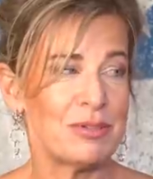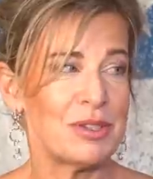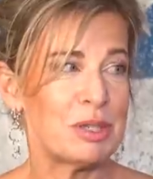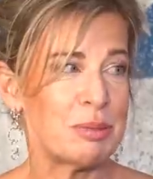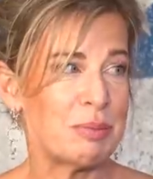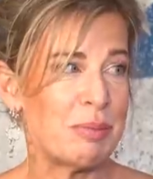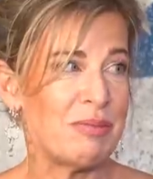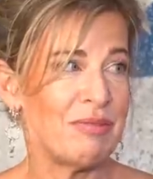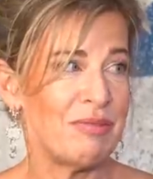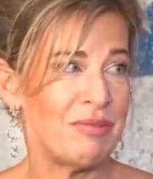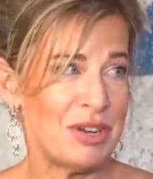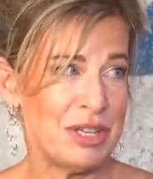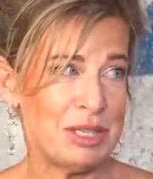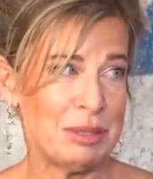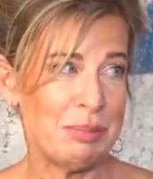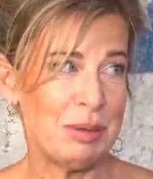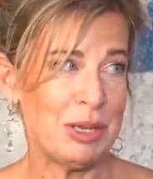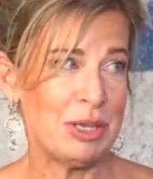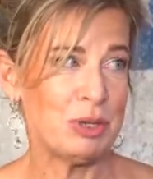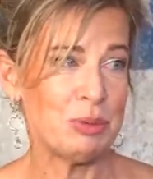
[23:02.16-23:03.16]
for free
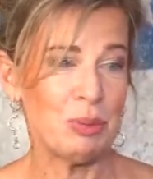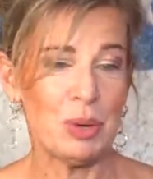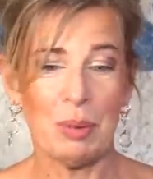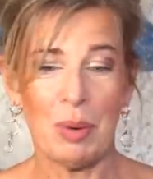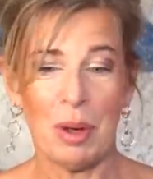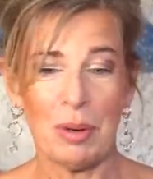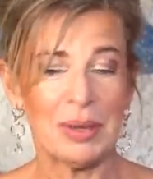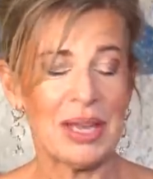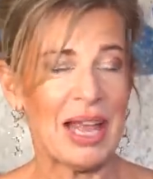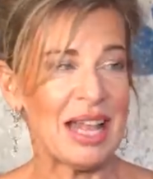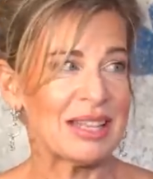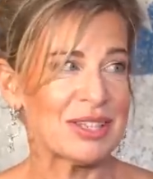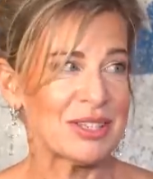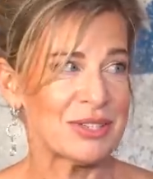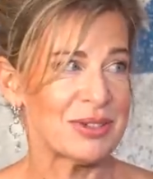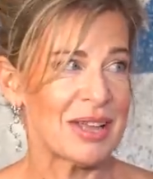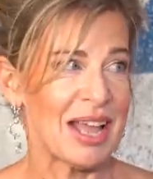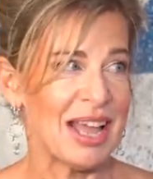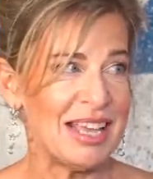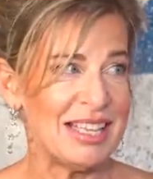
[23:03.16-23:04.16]
speech, we won't
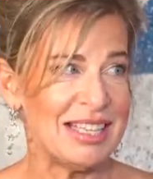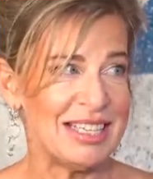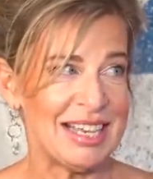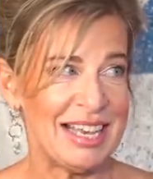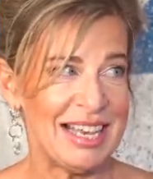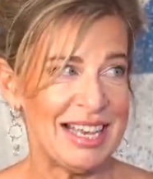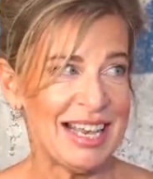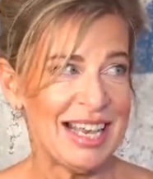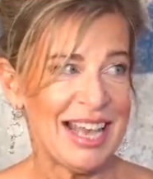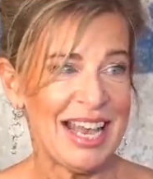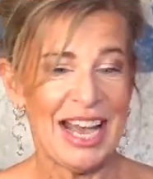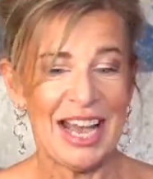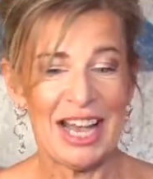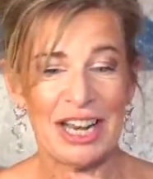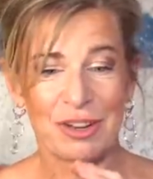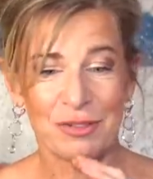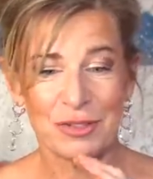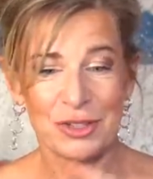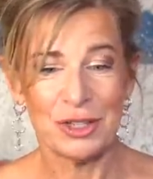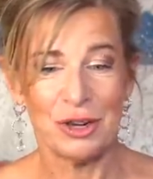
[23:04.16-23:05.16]
cancel Katie,
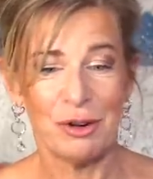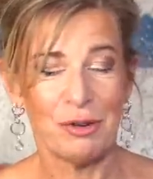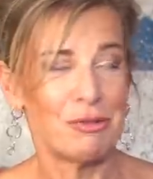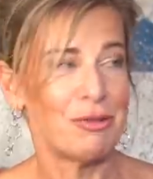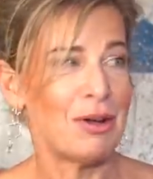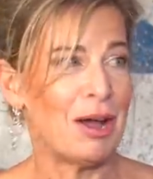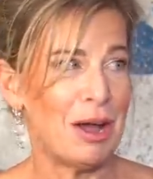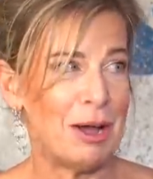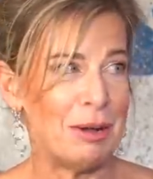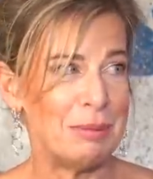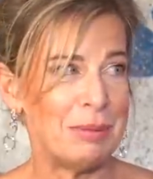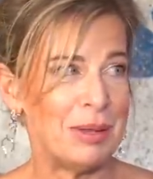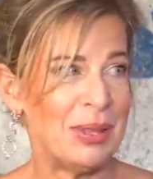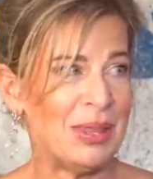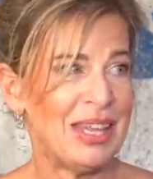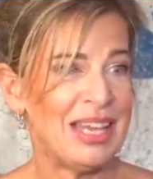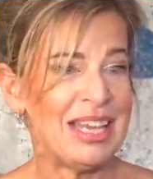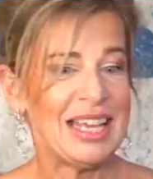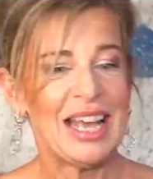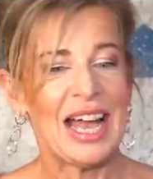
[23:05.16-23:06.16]
and have stood firm.
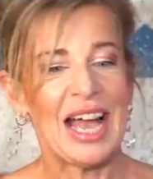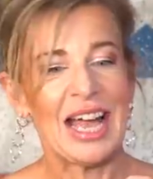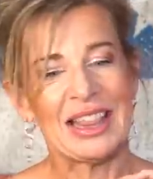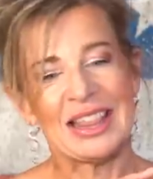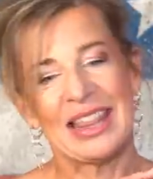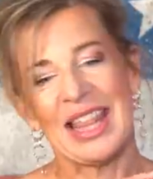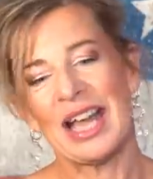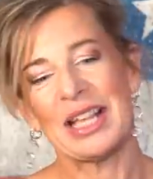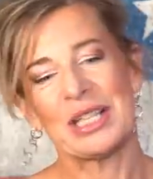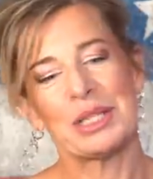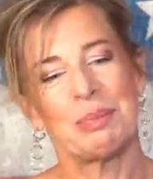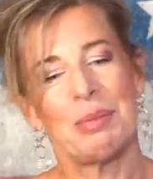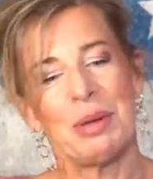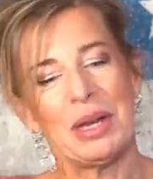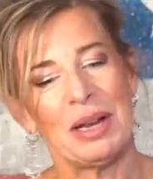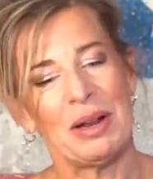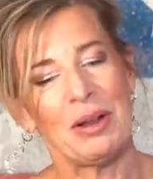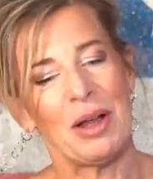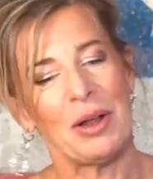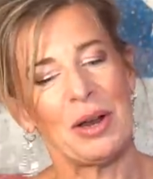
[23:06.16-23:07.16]
And that's
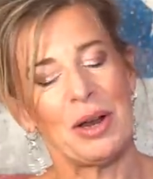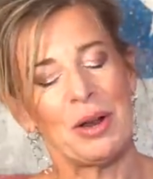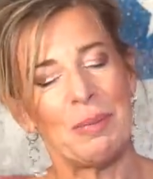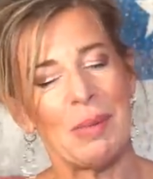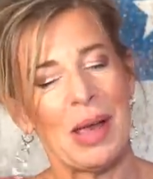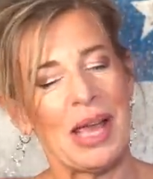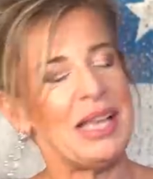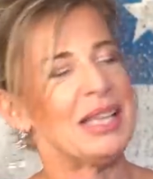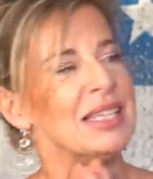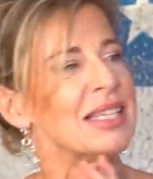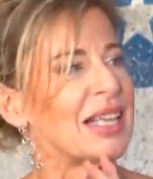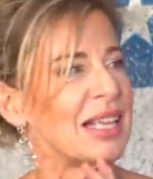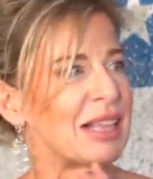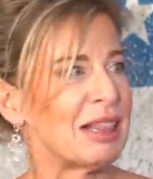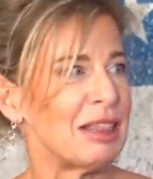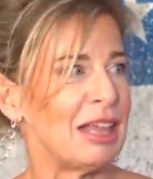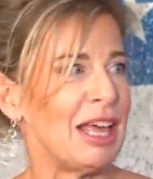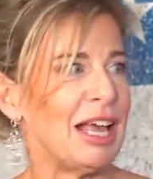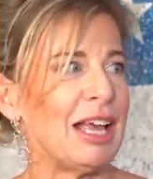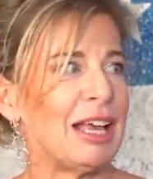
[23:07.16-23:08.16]
been a, an amazing
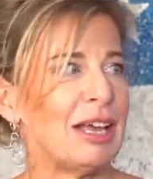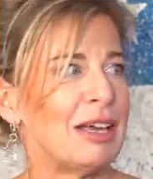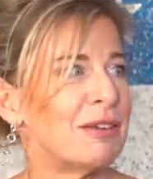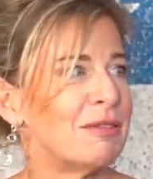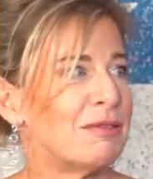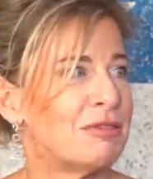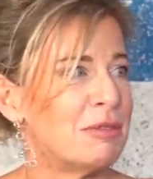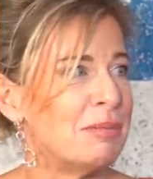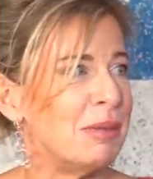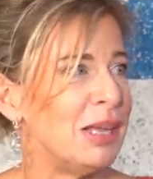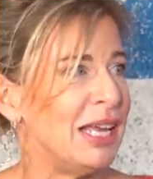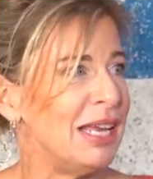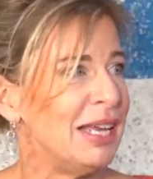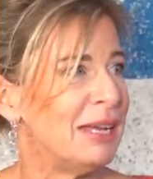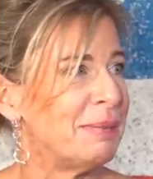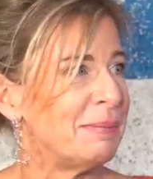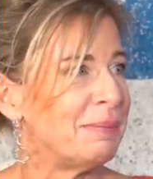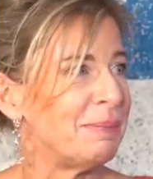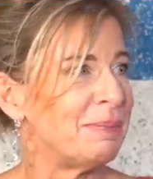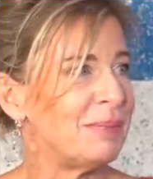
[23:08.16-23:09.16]
thing mm. for hmm.
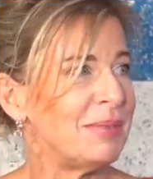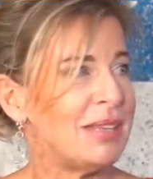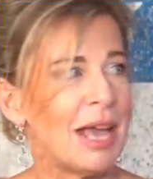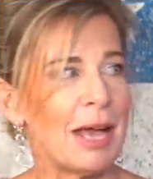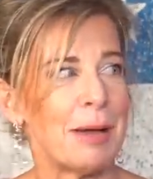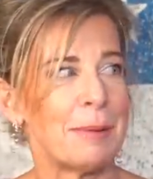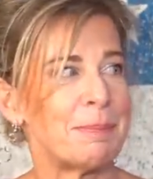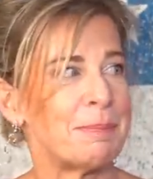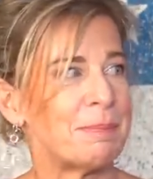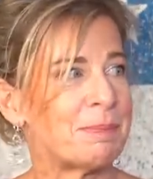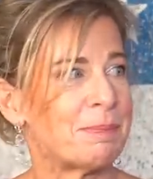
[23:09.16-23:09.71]
me. Yeah.